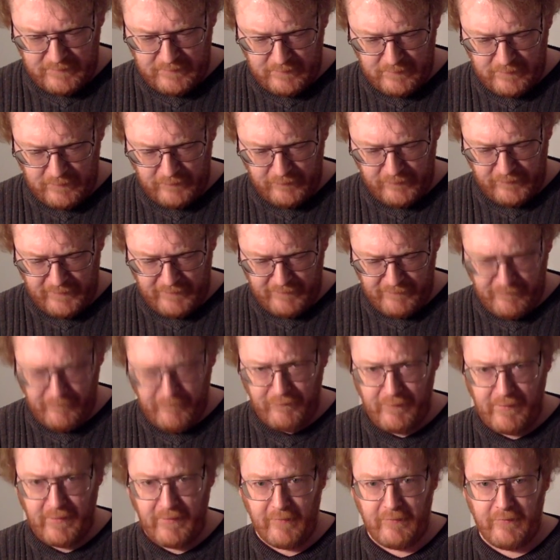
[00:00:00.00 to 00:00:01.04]
oh Stephen
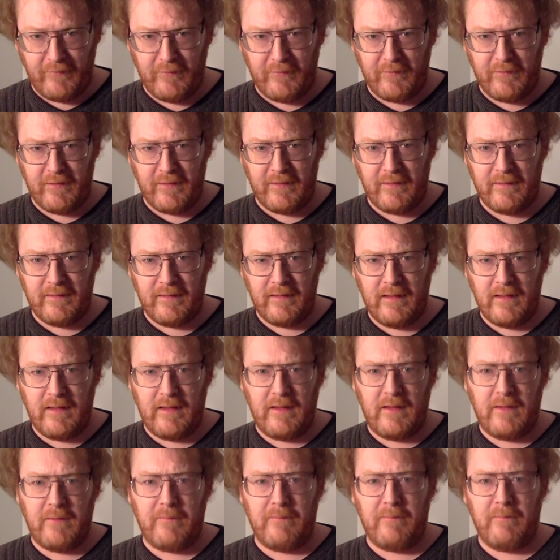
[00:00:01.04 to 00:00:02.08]
Frears, who did
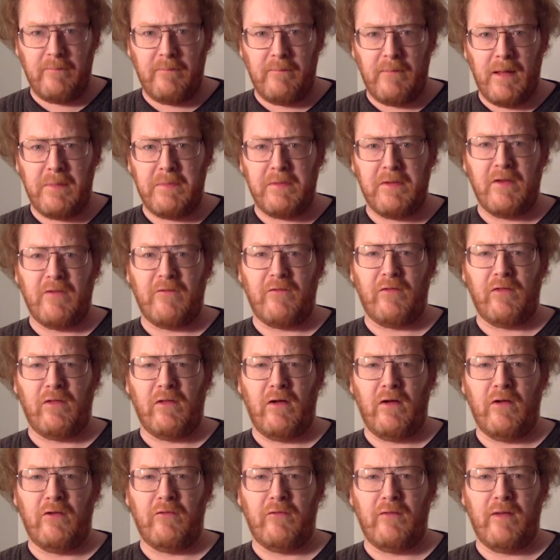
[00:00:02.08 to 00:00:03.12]
my Beautiful
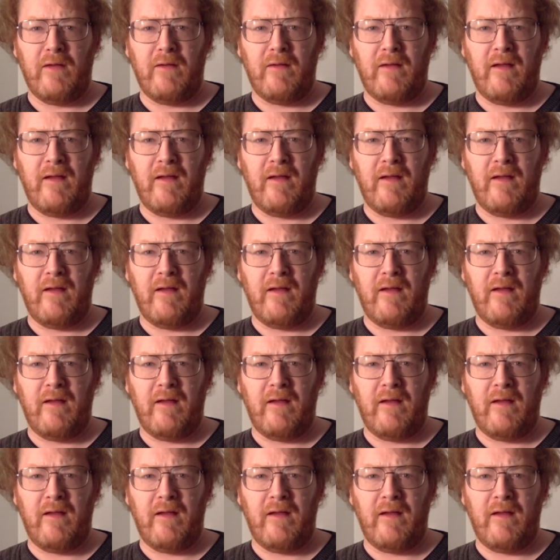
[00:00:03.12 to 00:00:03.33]
Laundrette.